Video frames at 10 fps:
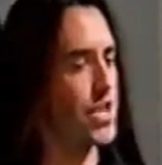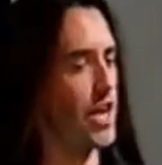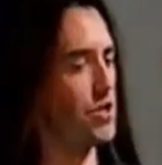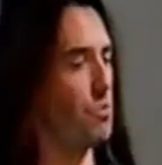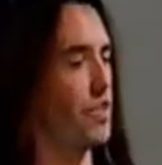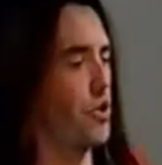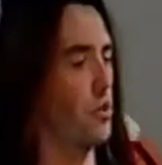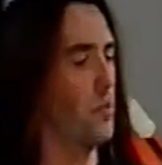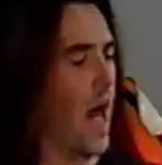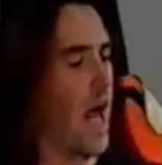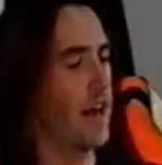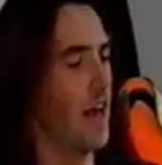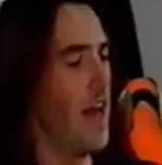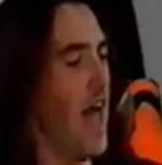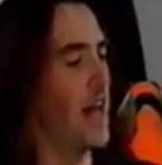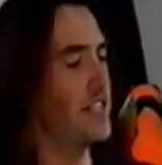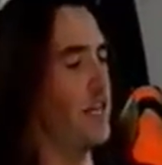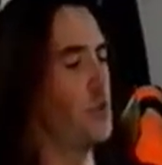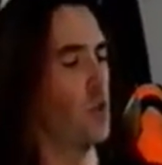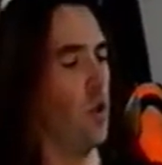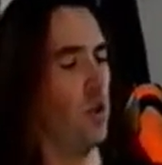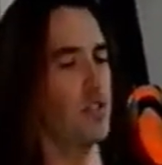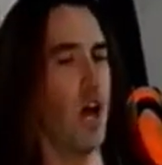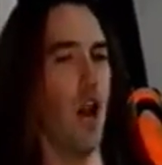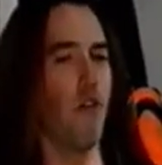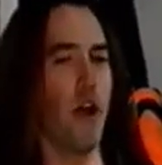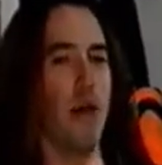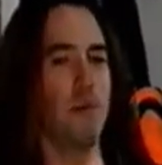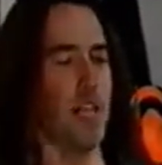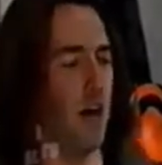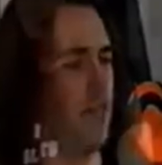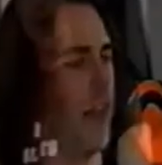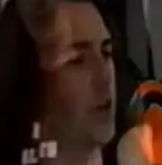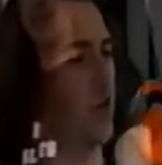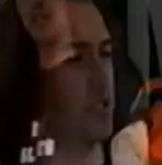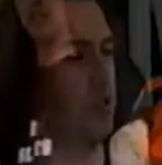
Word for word: with your rack as he drools all over himself like Christopher